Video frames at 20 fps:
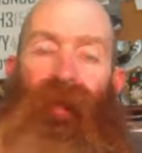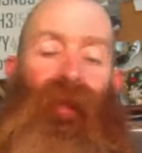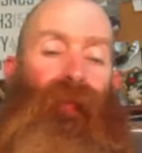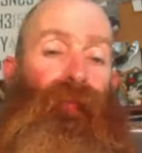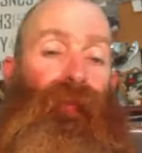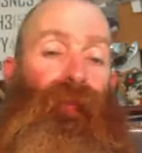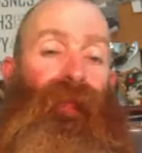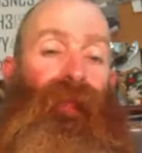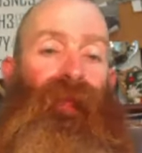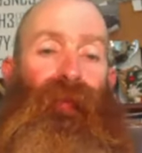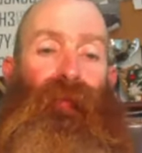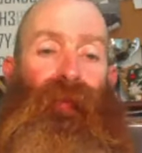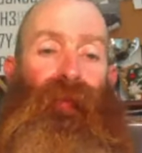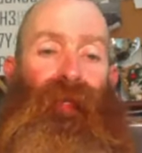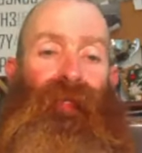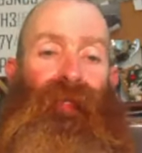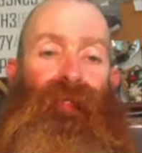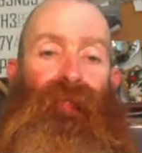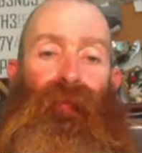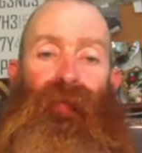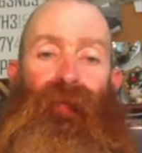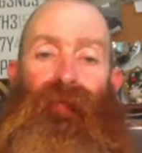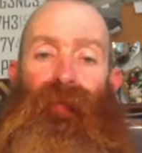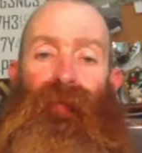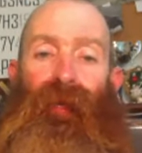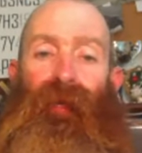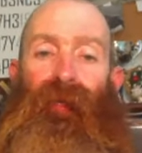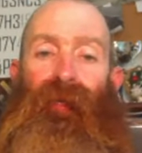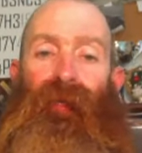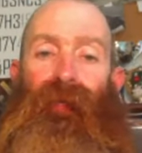plenty of beers to be
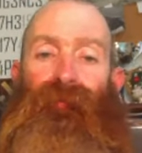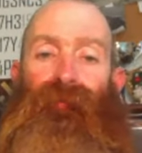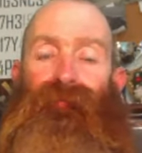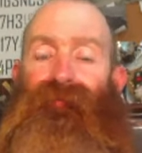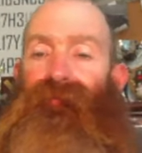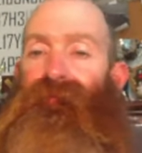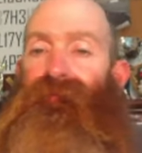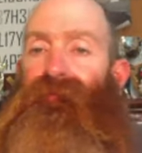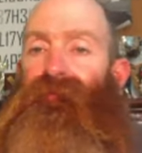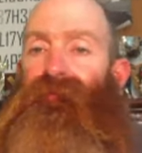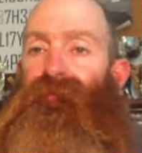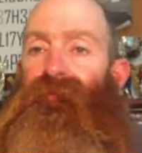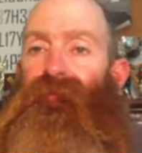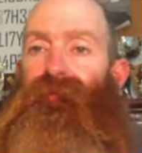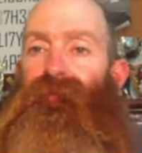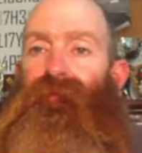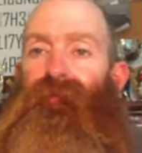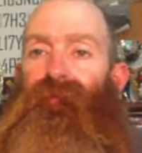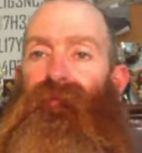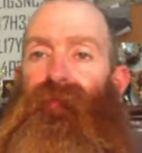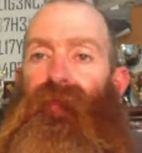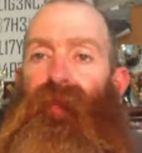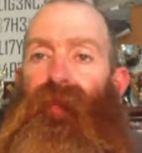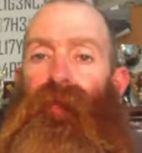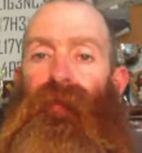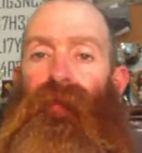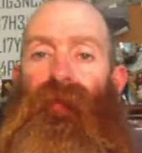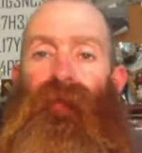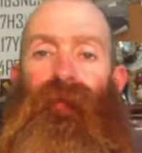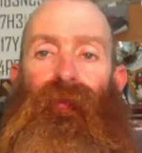drunk.
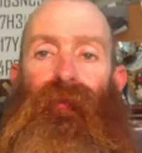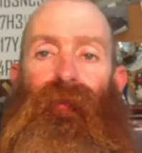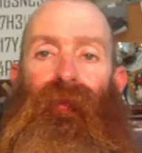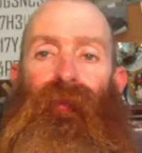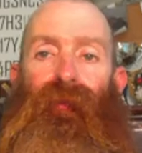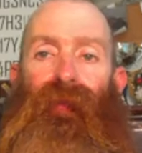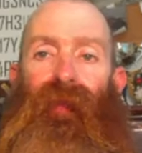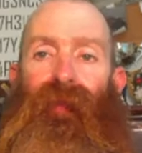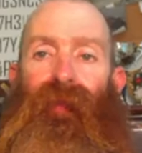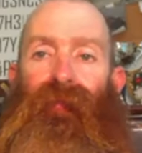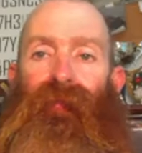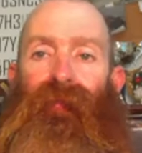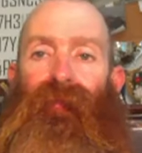All that sort of stuff.